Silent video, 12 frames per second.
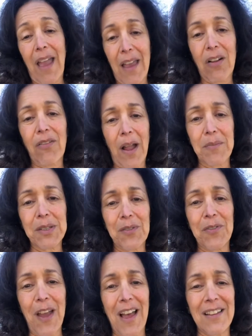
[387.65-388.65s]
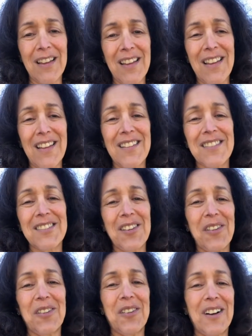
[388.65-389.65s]
grams of fat.
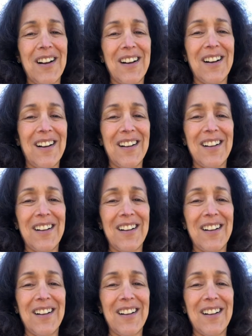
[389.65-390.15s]
So